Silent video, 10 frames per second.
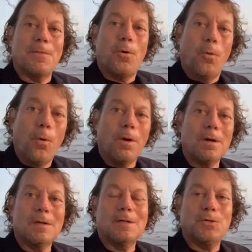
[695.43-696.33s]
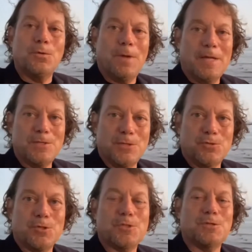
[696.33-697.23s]
Or you raise
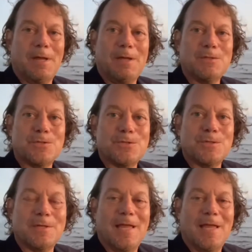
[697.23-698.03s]
interest rates,